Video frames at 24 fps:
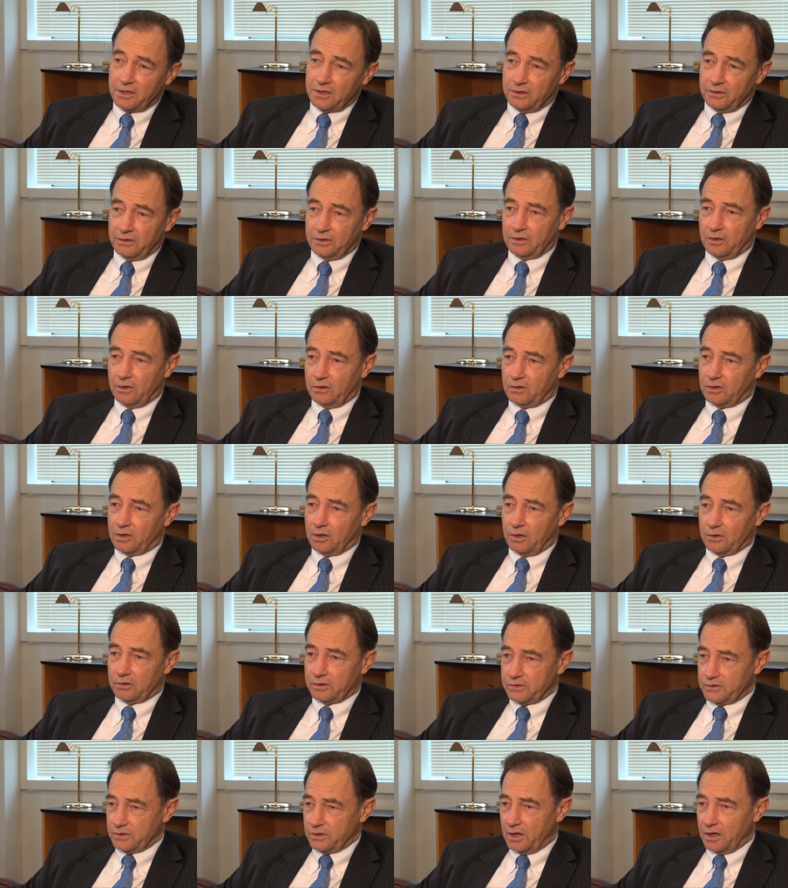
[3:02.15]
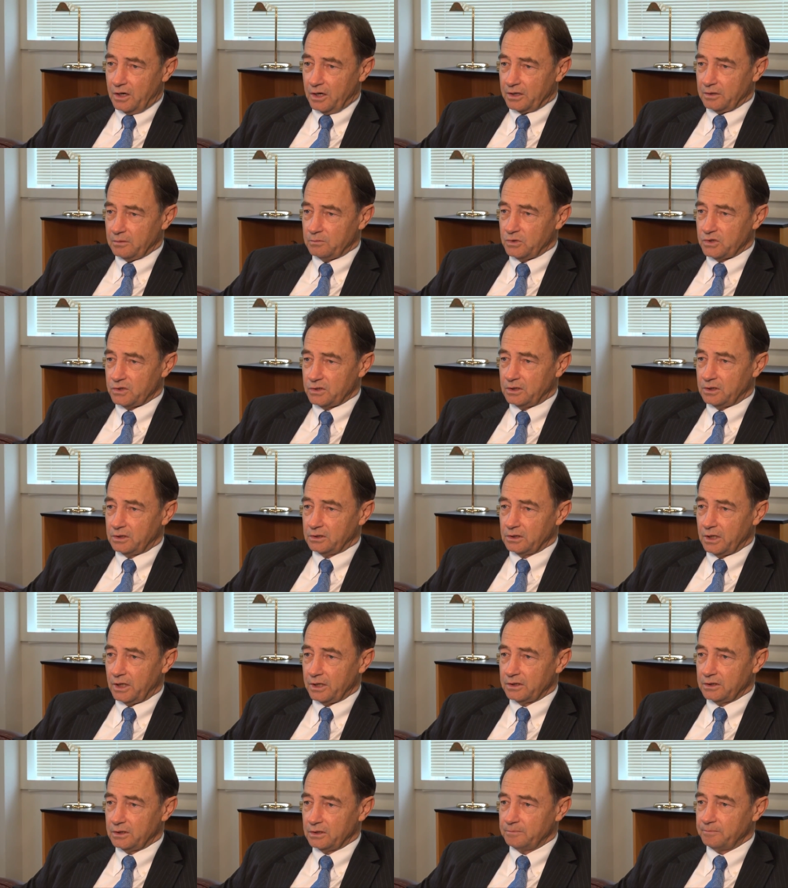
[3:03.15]
than Hong Kong is the High Commission in
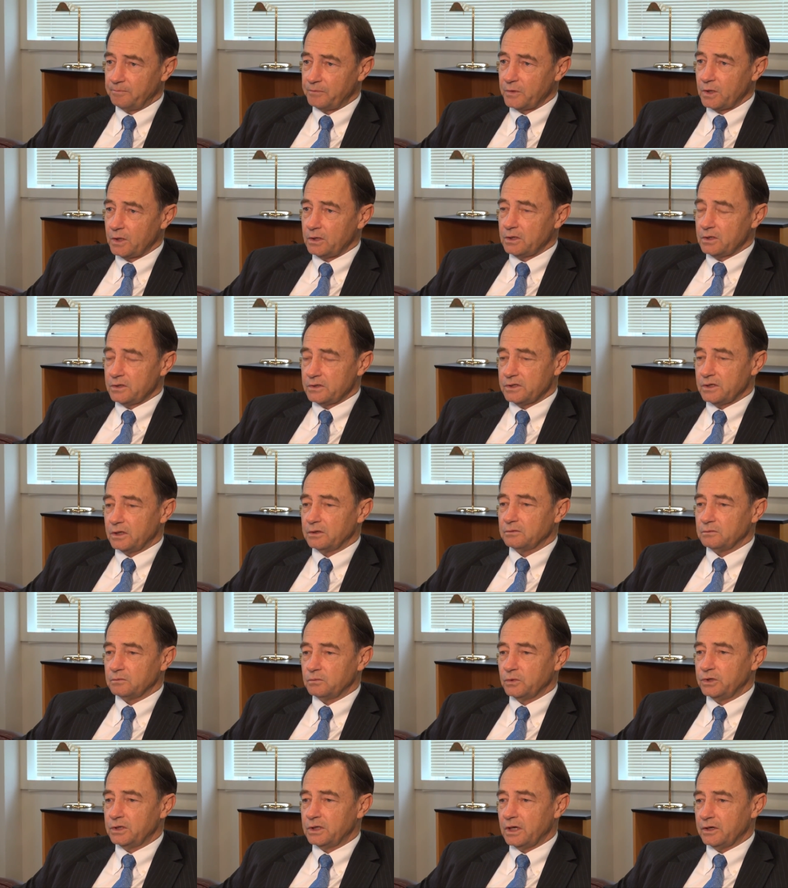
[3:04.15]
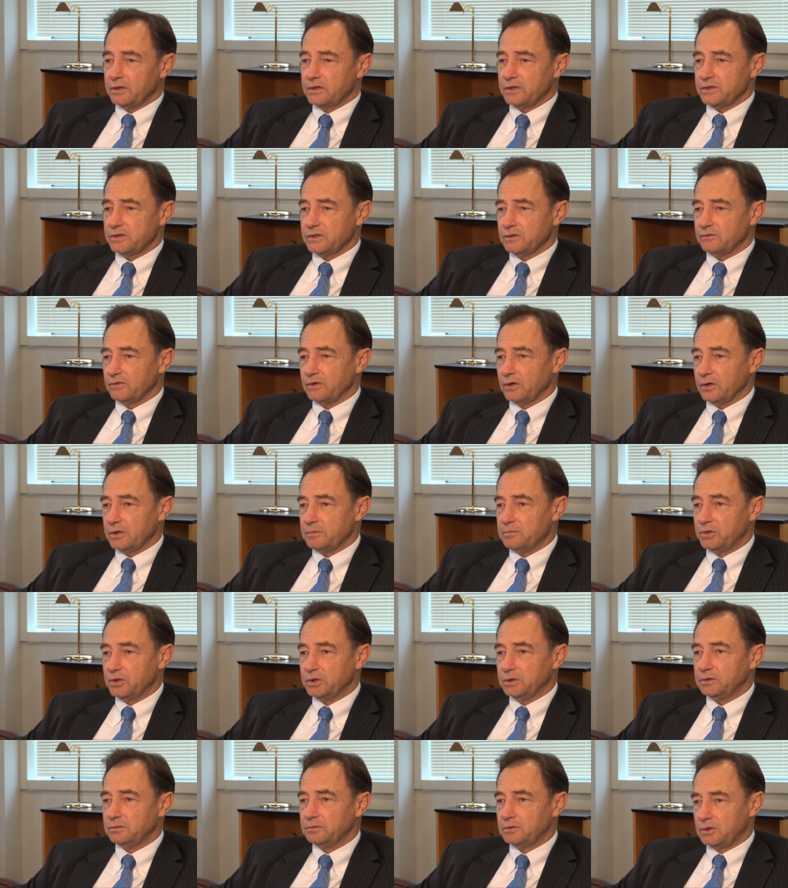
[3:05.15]
London. So we know there's a very
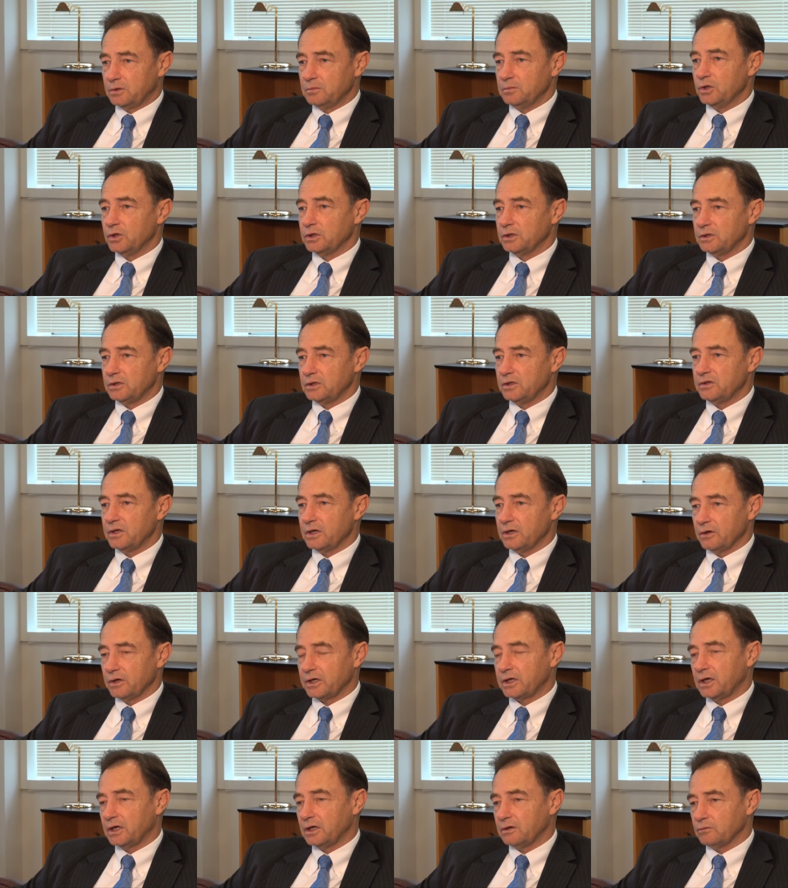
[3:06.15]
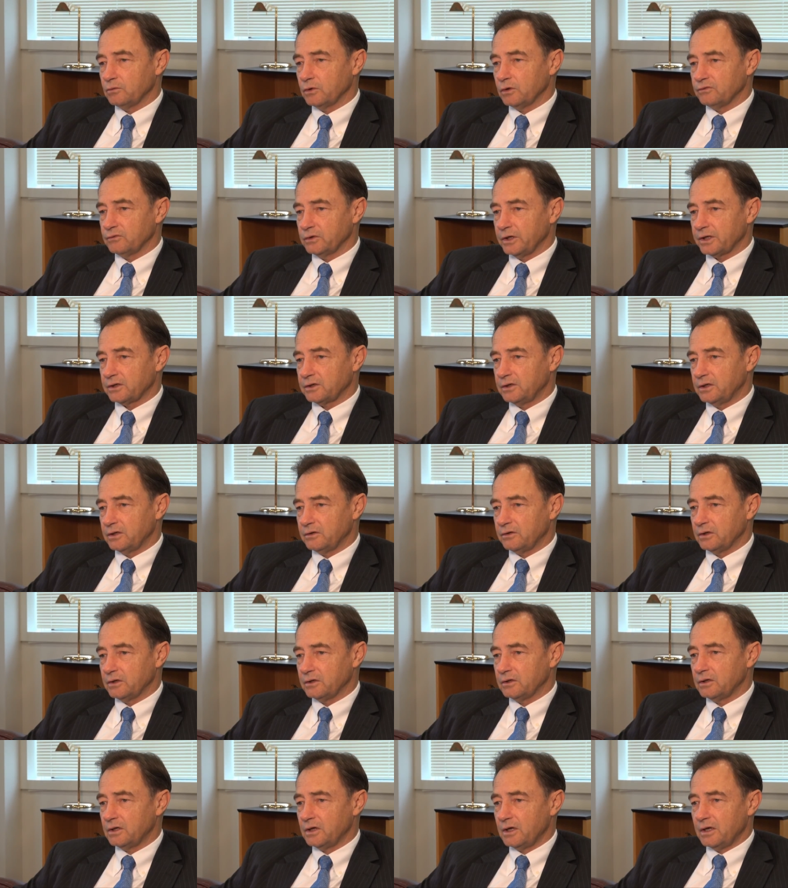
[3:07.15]
big community there, again, reflecting
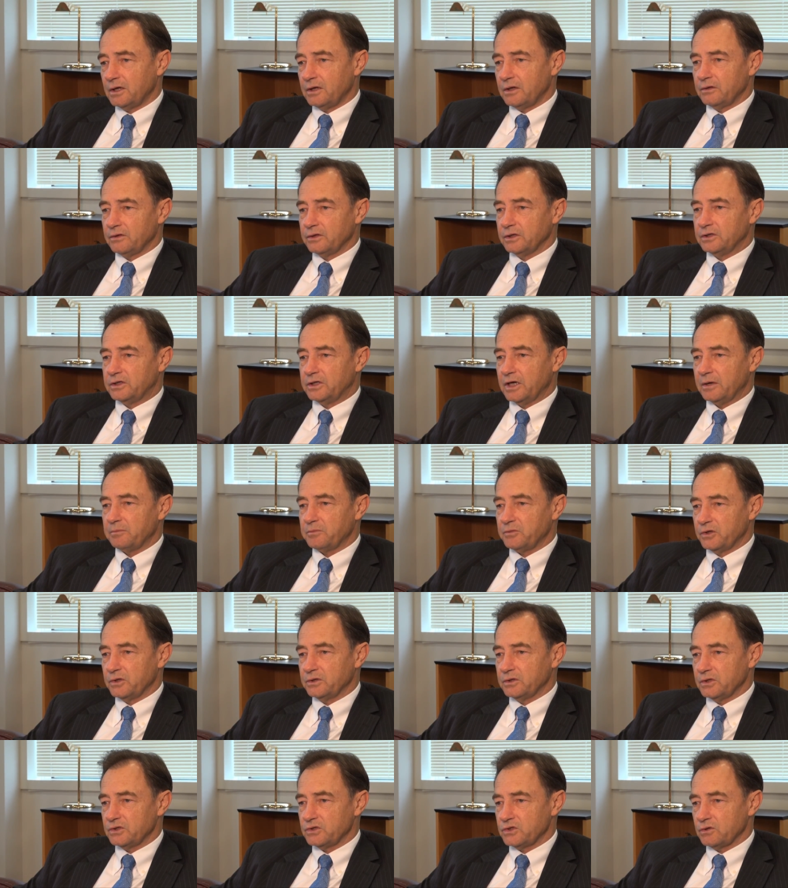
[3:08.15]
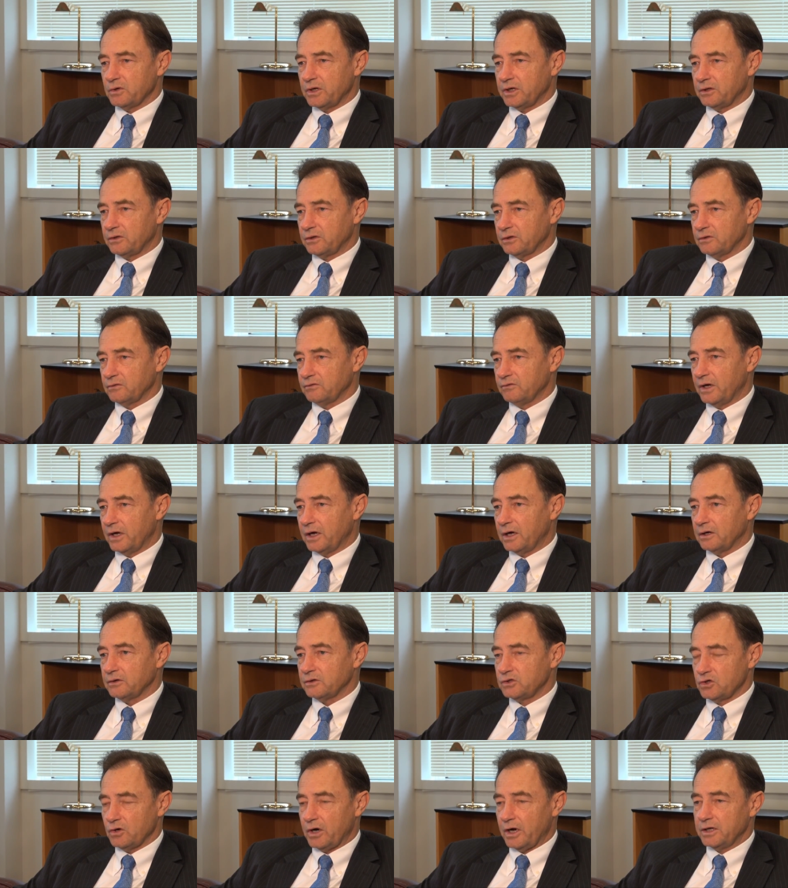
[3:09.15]
the, the depth and the strength of
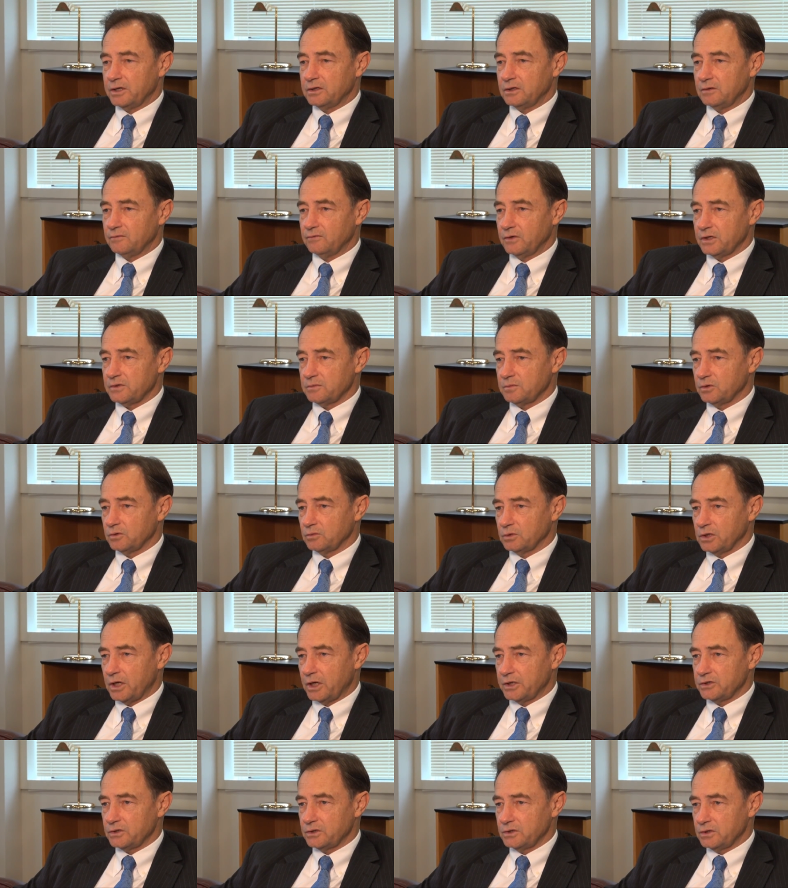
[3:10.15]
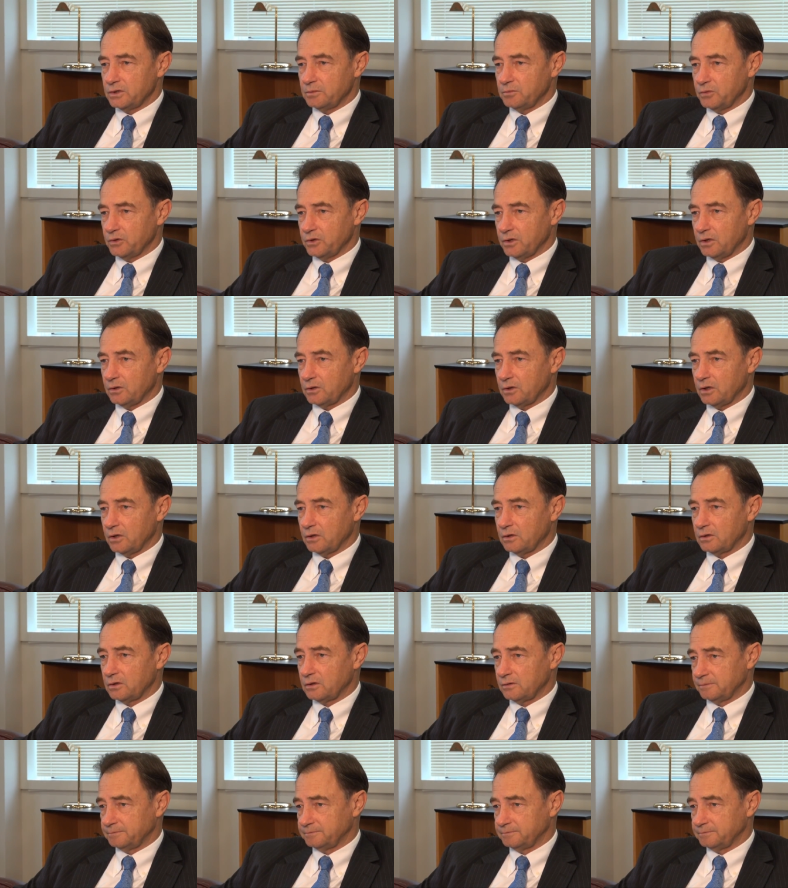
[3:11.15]
our trade and investment relationship with Hong Kong.